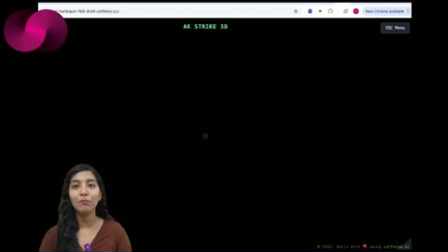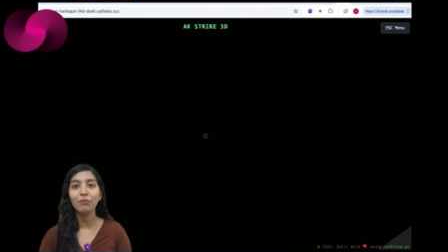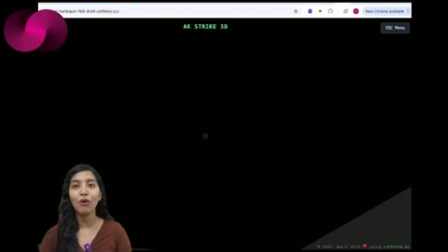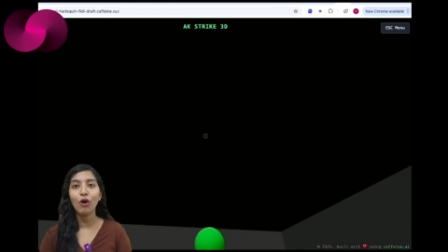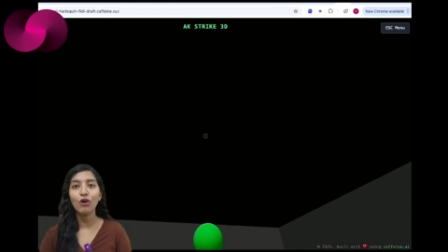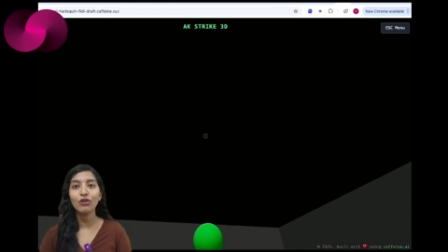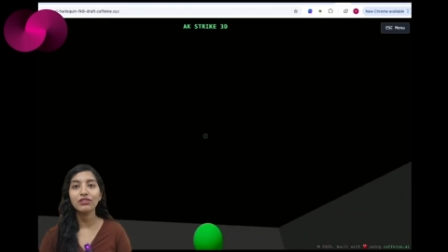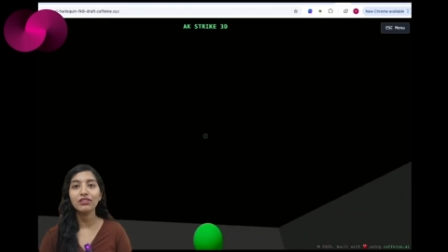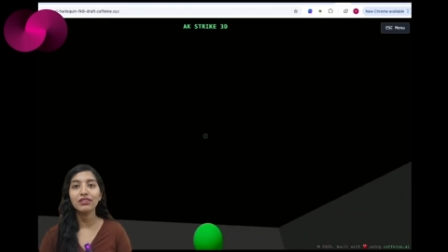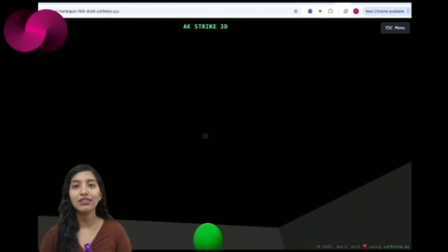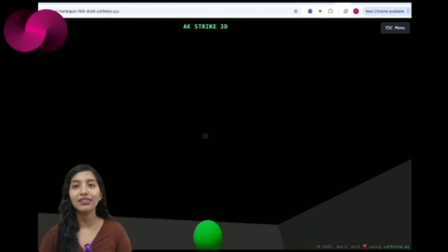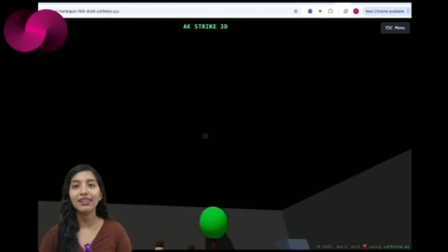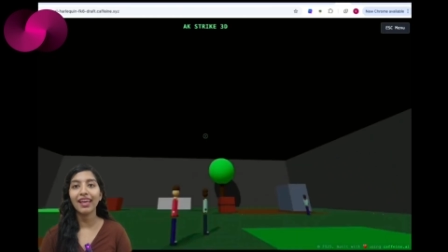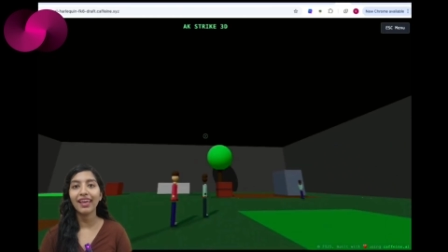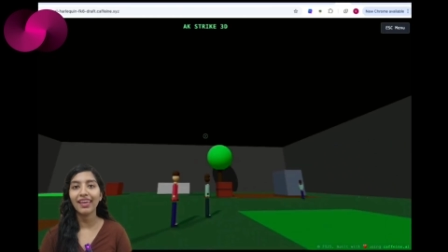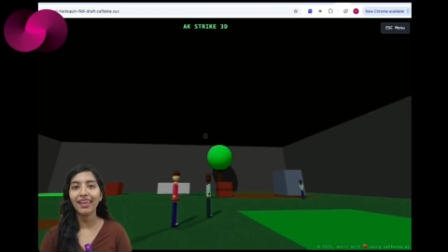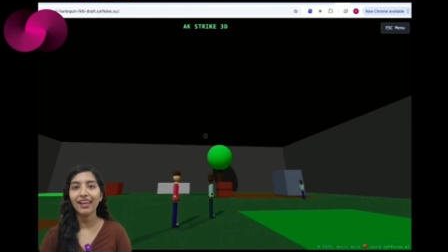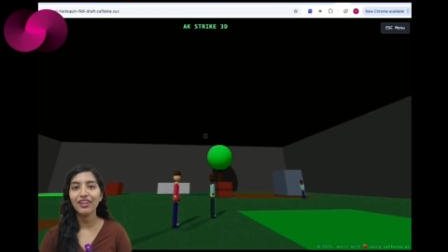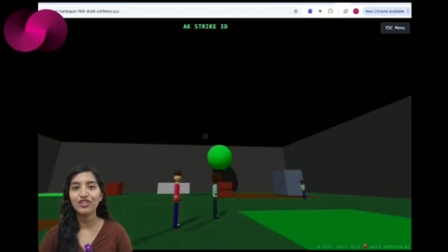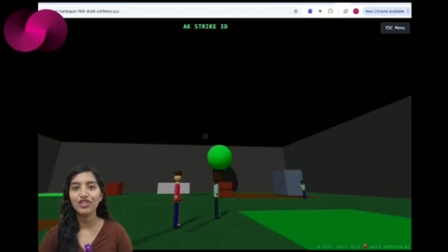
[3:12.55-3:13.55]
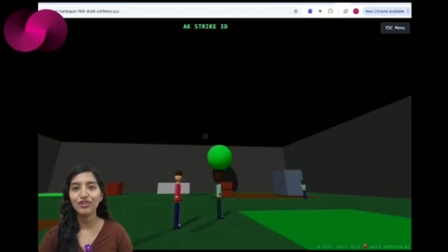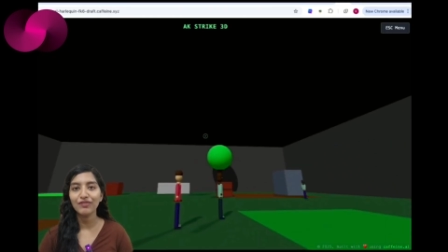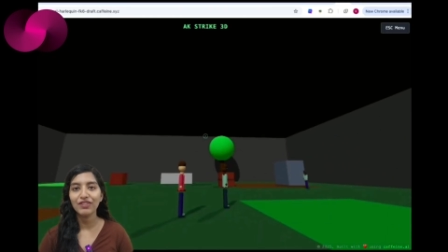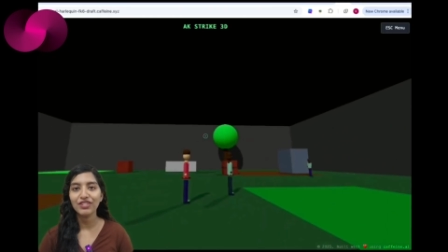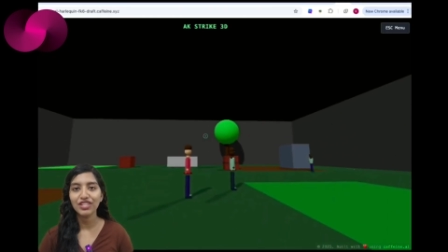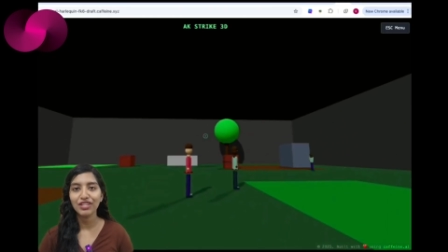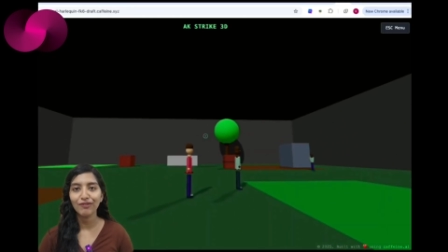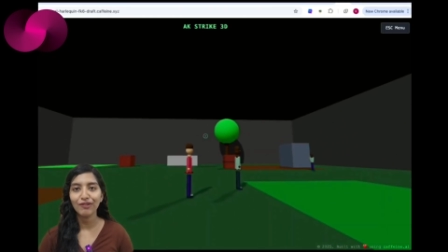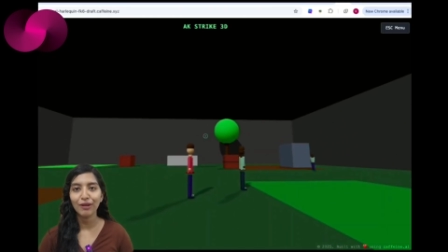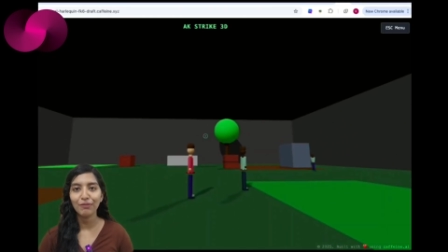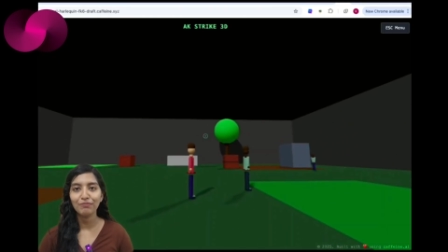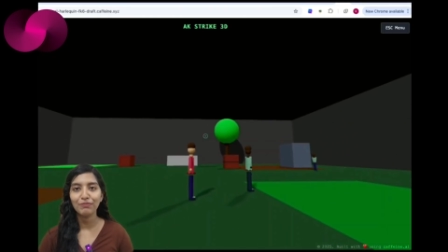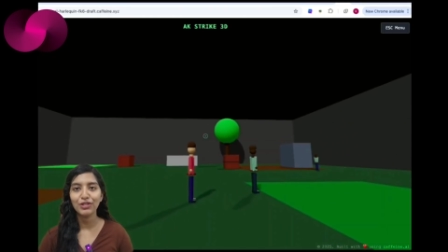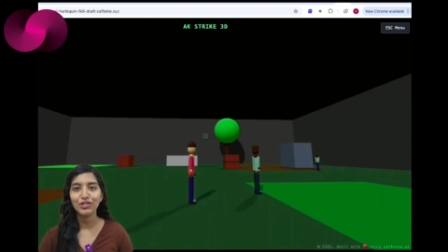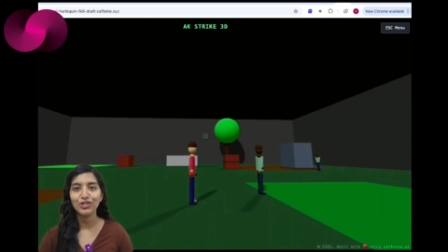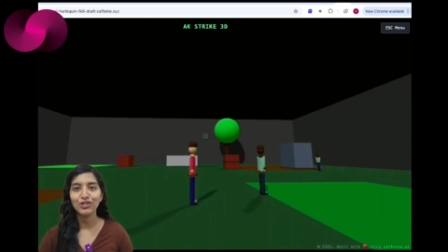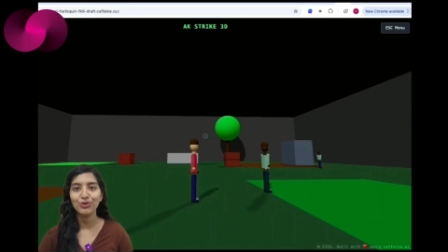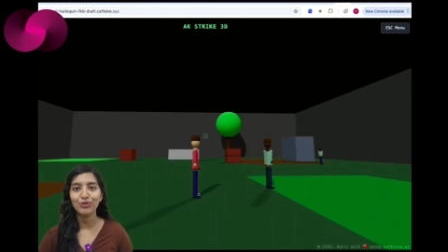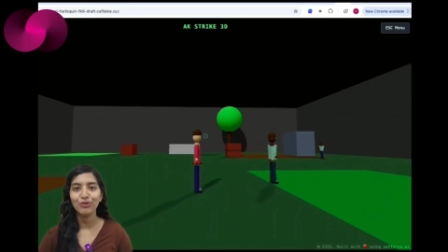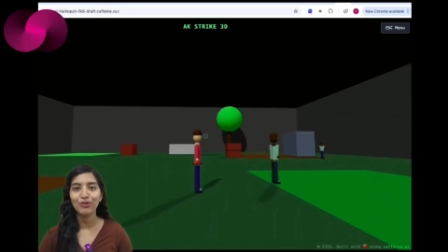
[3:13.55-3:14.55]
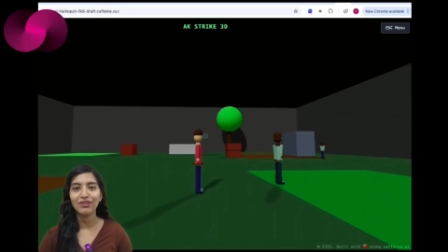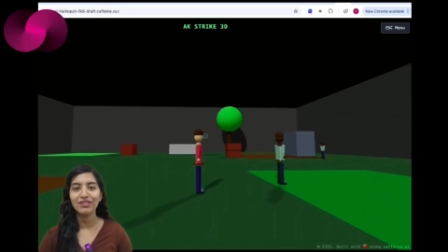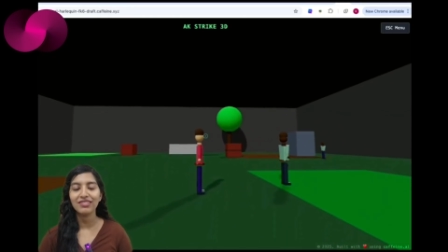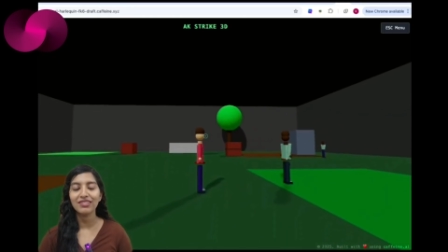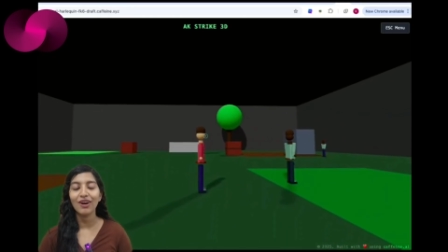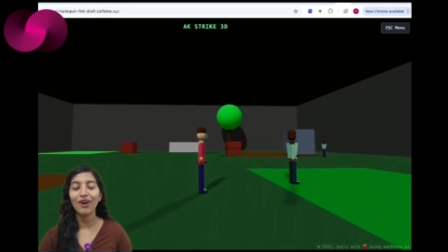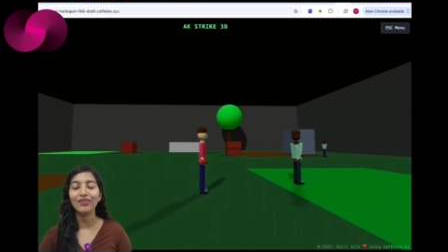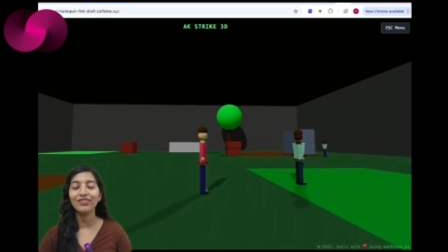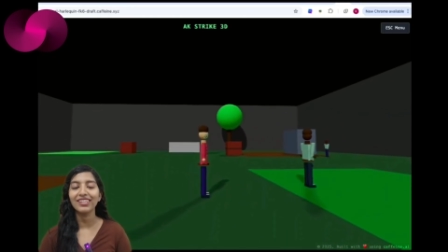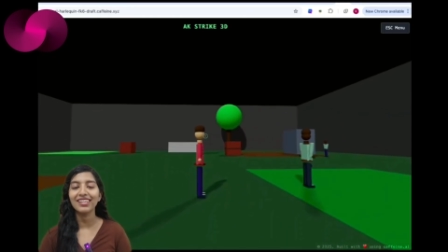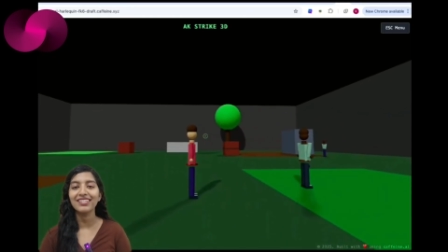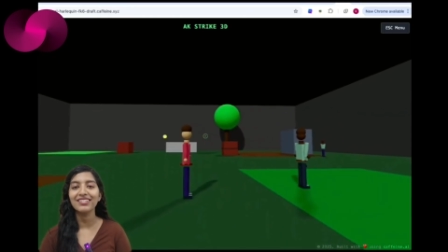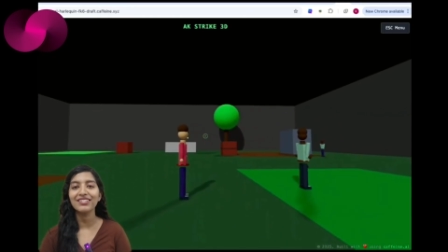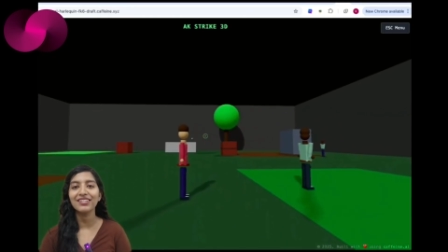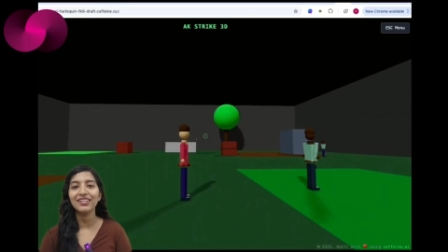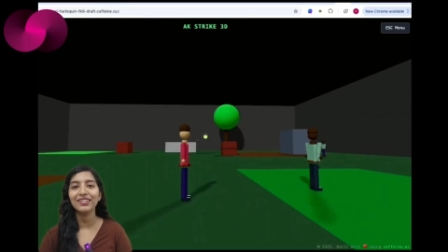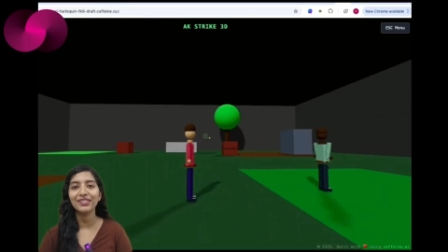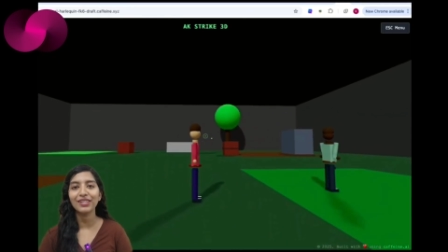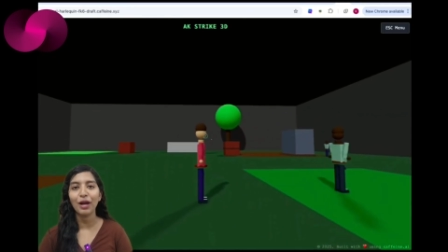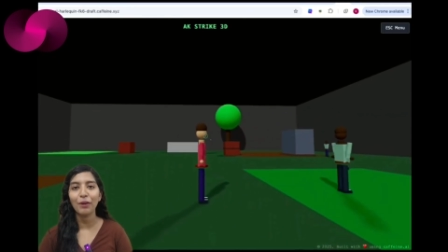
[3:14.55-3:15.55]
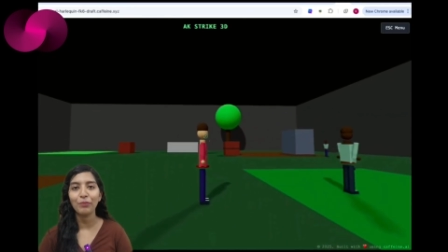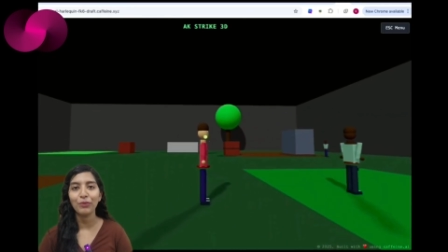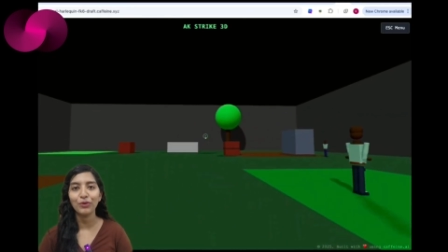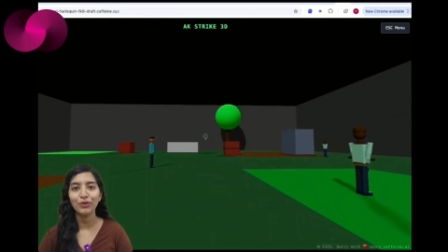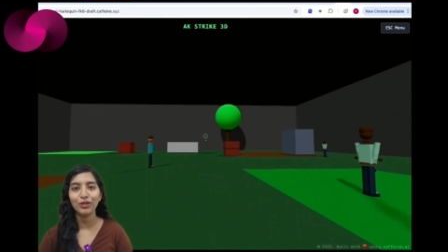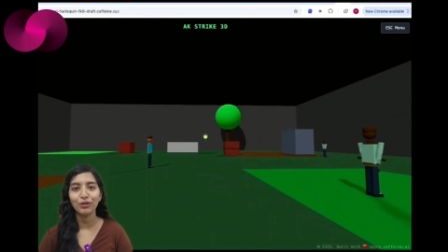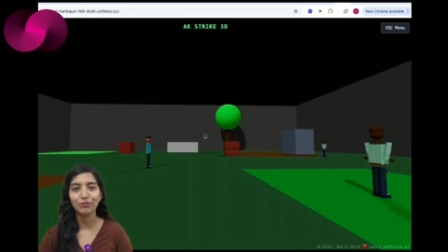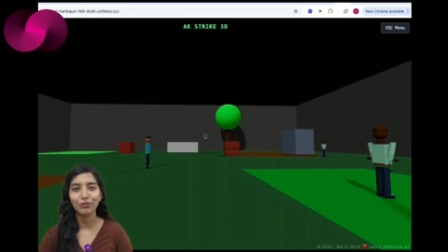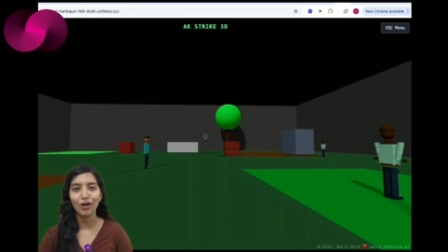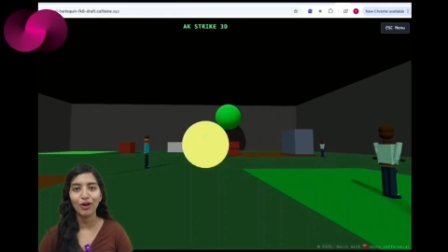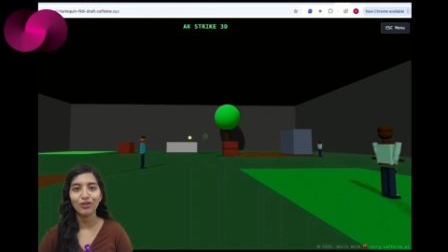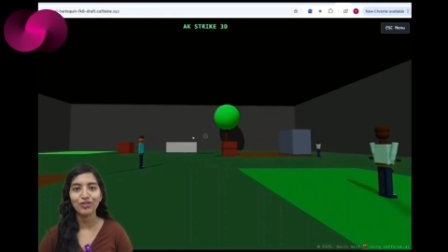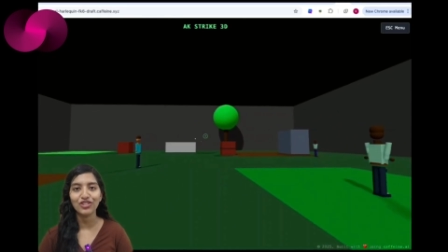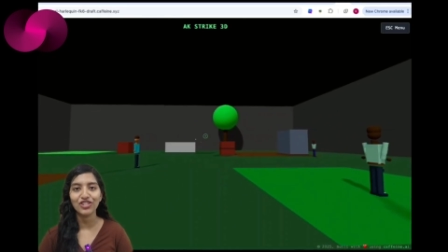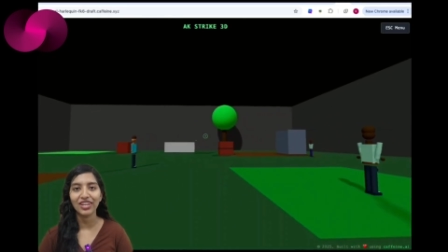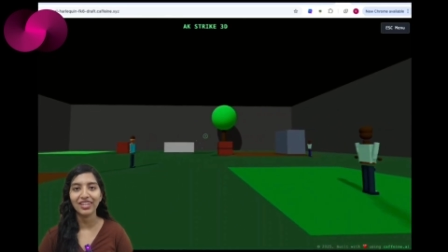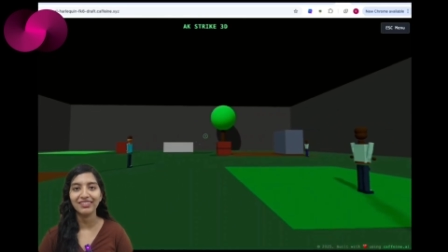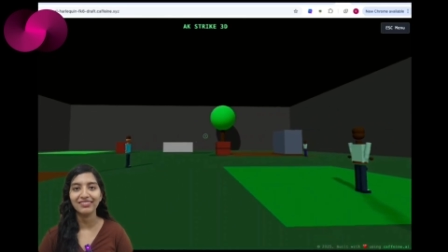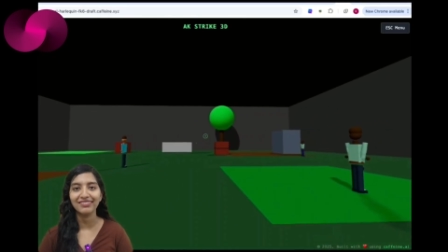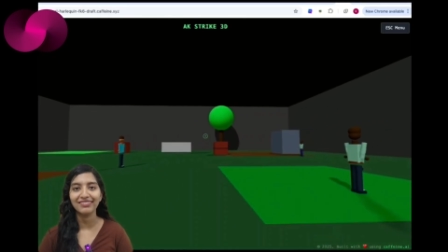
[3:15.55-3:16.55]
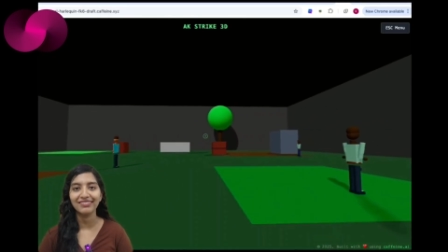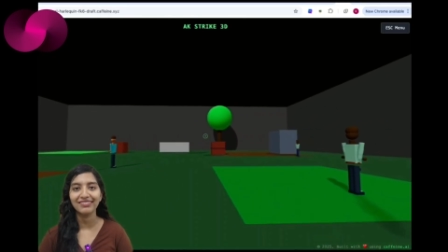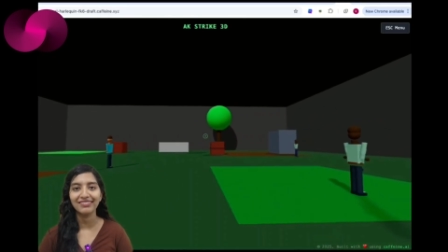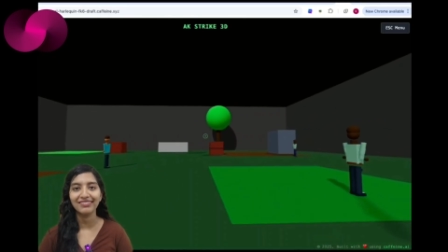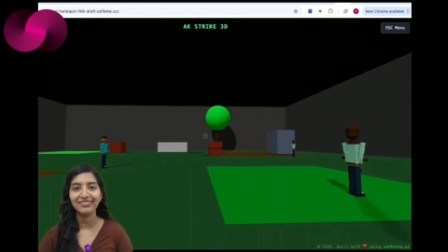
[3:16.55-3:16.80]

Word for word: modern AI driven development tools on the Internet Computer blockchain.